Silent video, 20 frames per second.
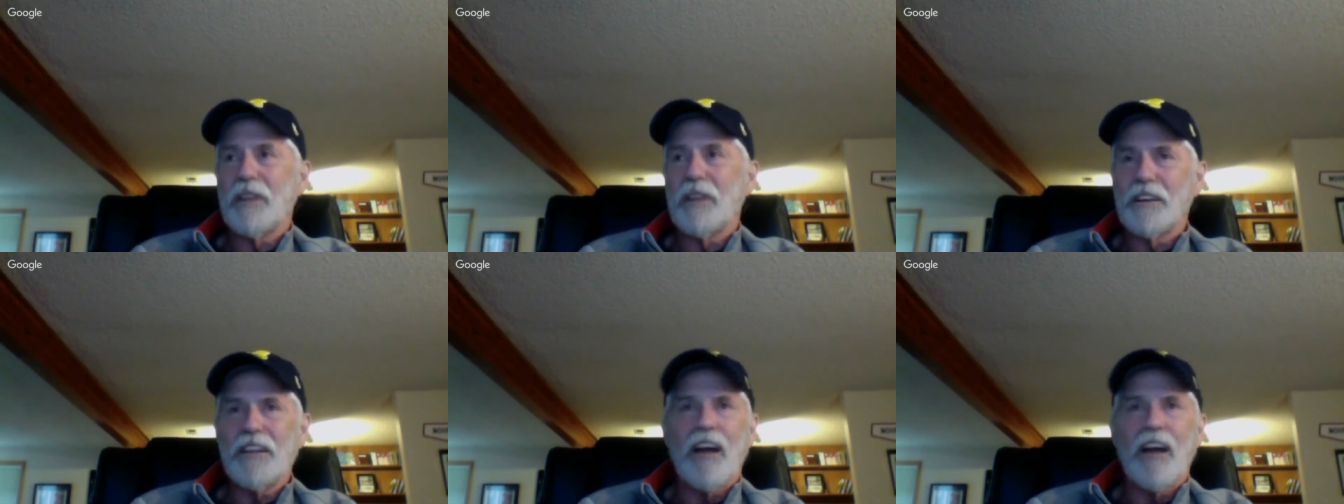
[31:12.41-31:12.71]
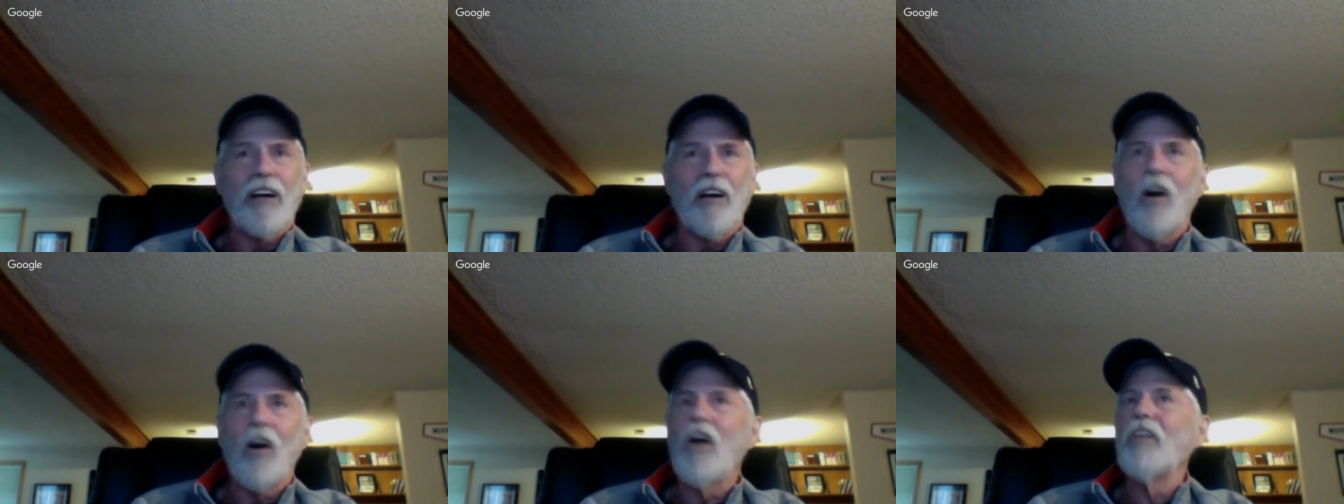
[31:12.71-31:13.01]
and
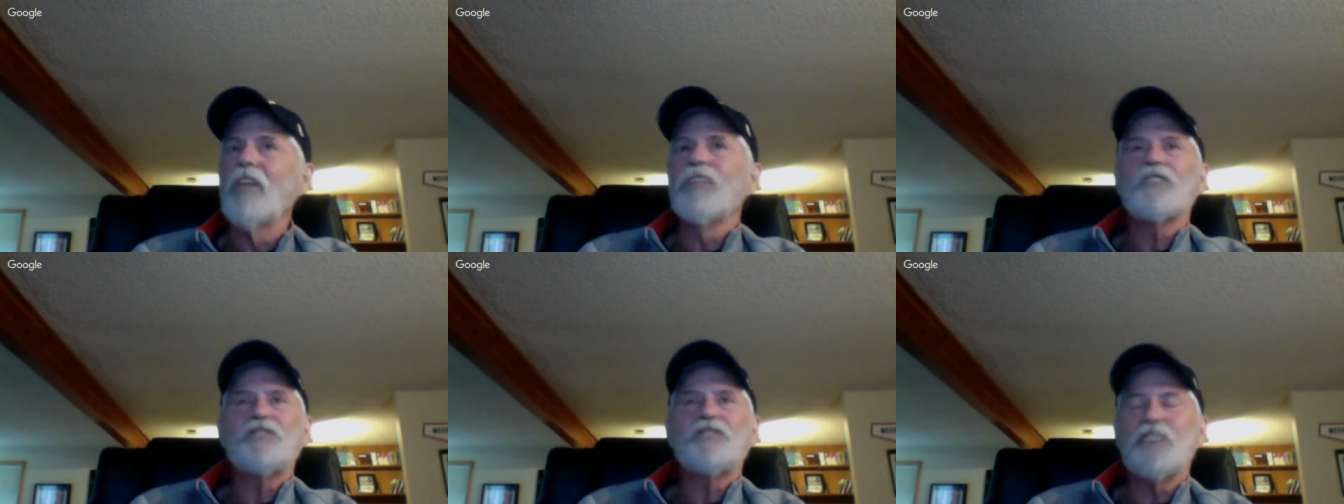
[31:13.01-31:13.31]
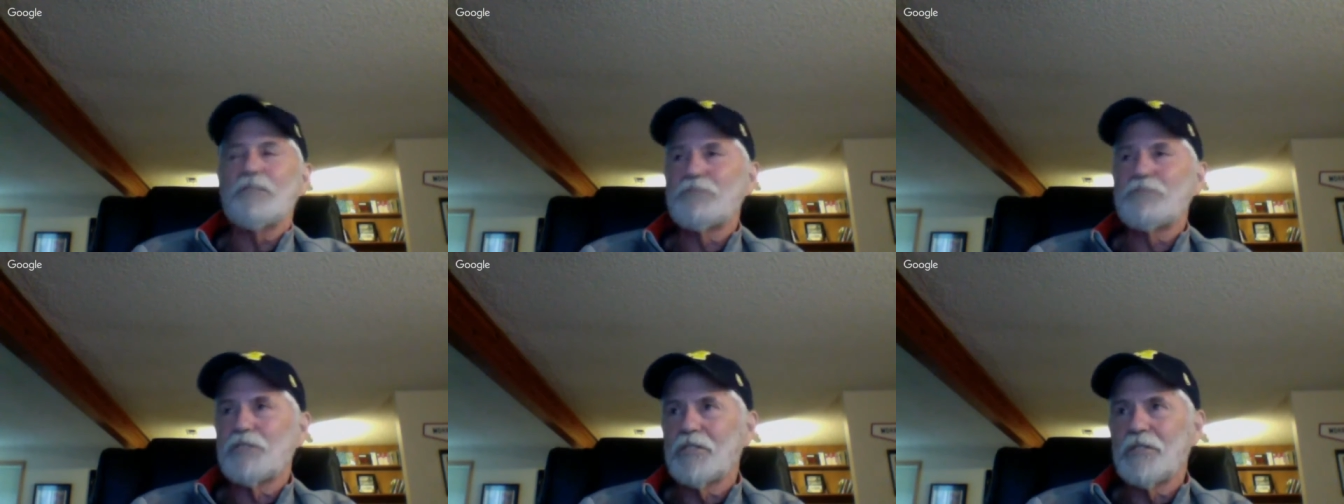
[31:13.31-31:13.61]
all the
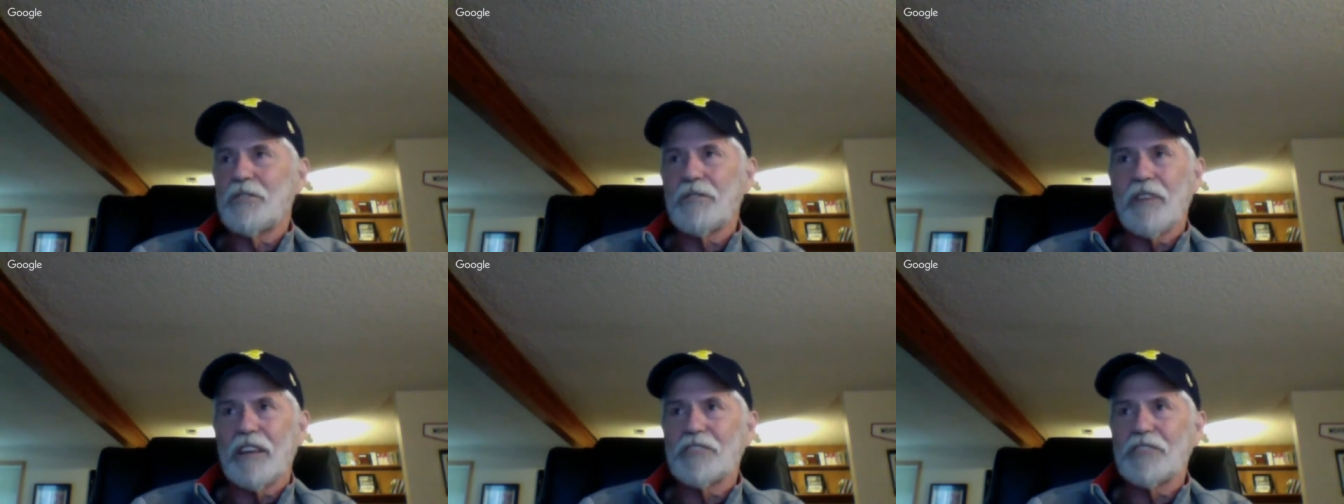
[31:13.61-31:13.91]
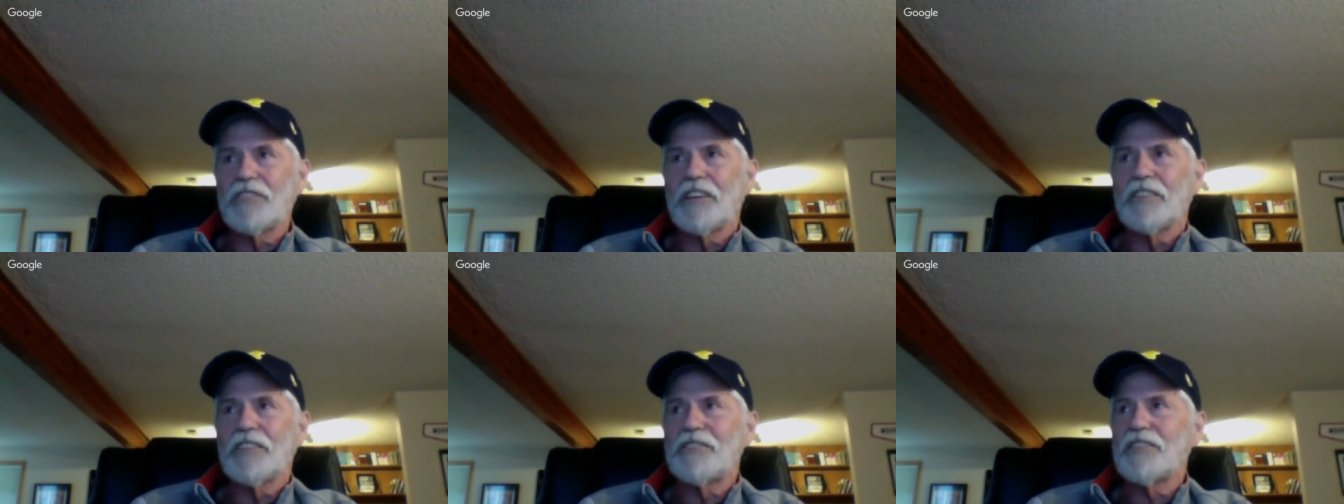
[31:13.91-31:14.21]
chips are
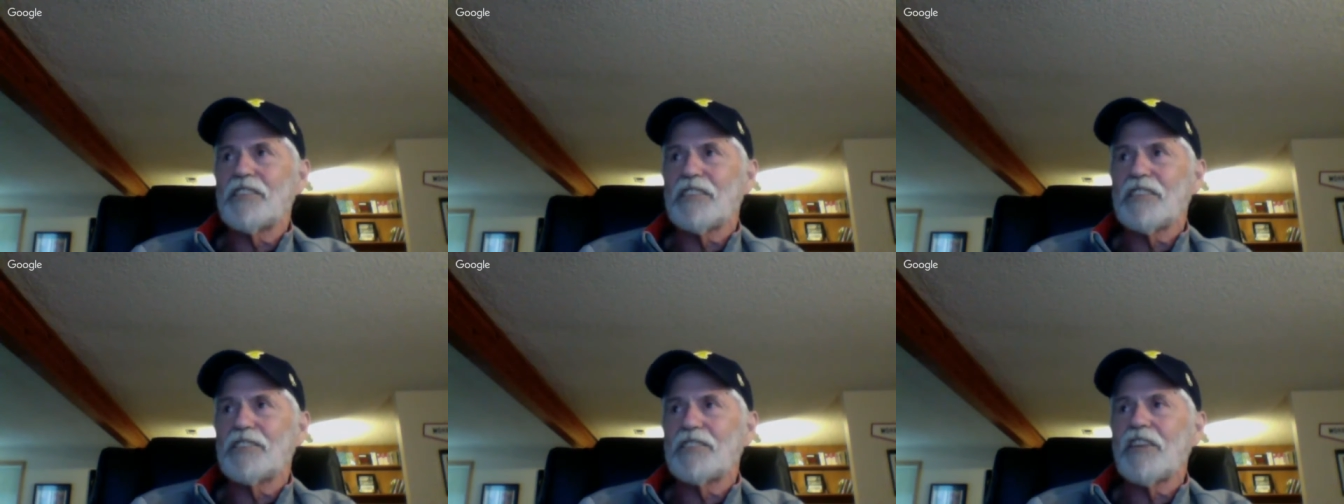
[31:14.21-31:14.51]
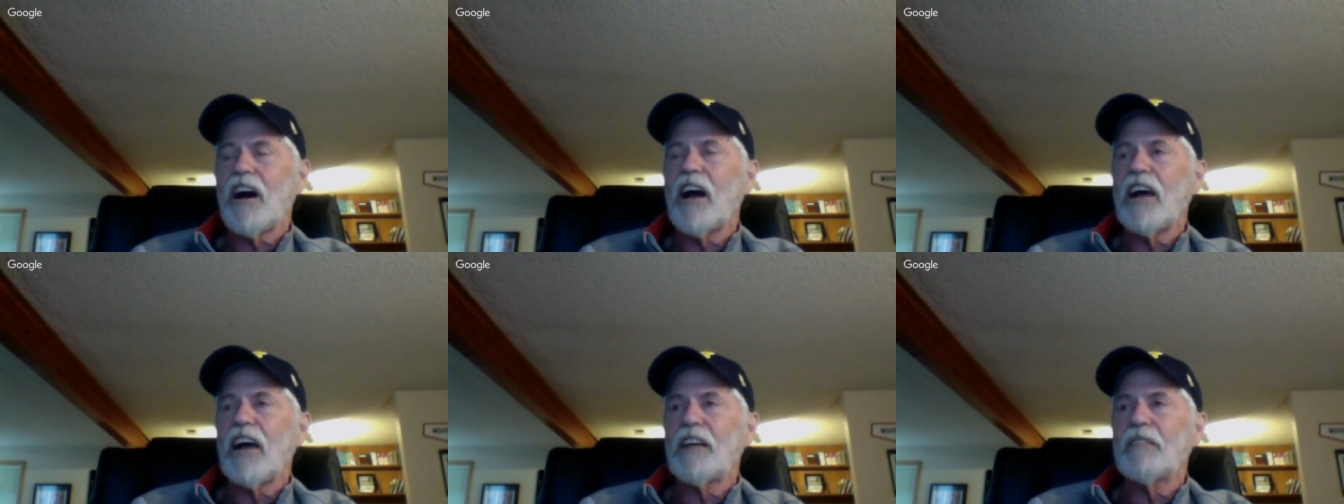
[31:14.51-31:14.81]
it's
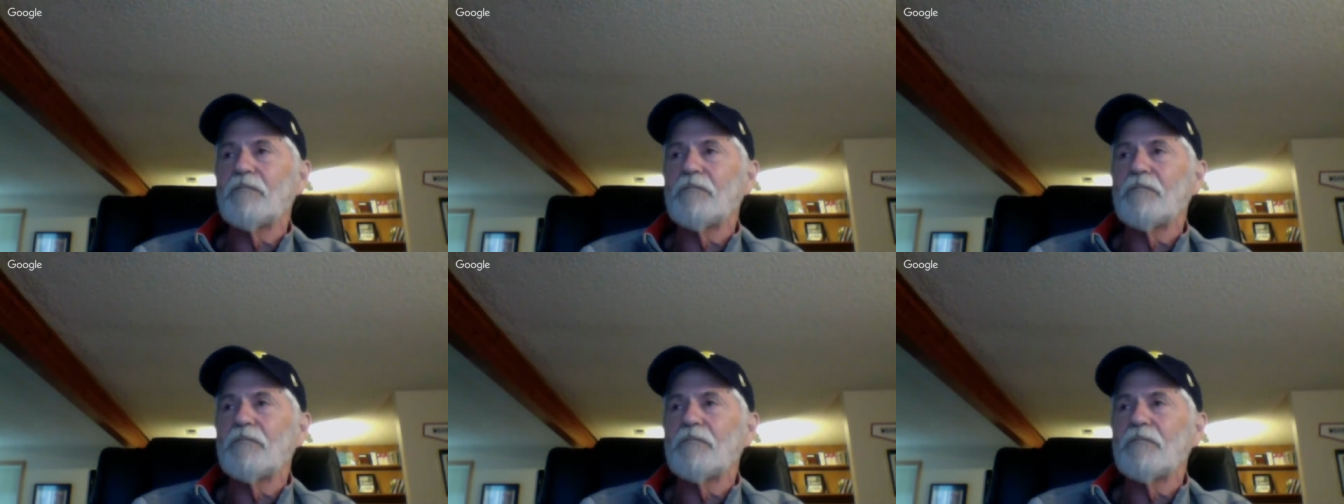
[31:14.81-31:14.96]
high